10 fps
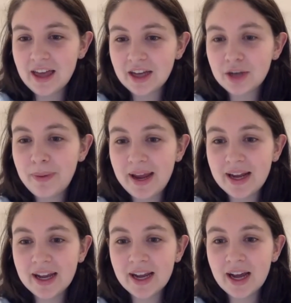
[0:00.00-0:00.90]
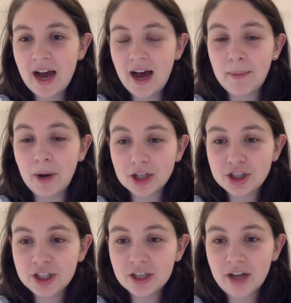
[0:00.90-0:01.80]
could biting our
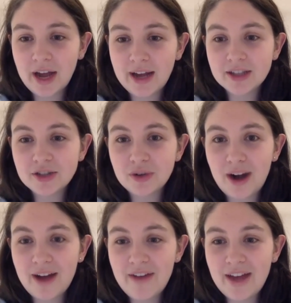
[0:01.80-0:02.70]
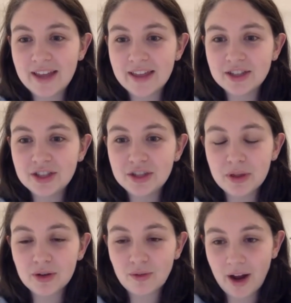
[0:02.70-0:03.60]
cheek or getting a sore have anything to do
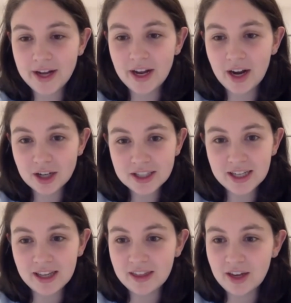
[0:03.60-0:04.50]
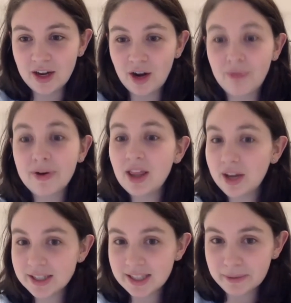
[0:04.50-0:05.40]
with grinding our teeth and not
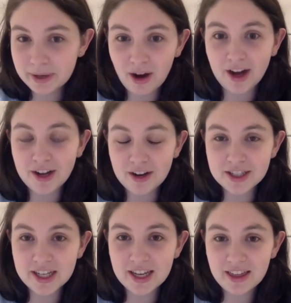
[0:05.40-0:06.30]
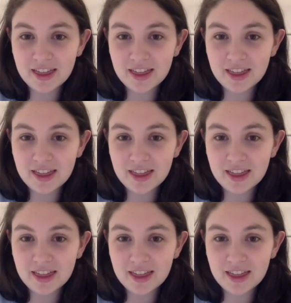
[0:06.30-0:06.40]
realizing we grind our teeth?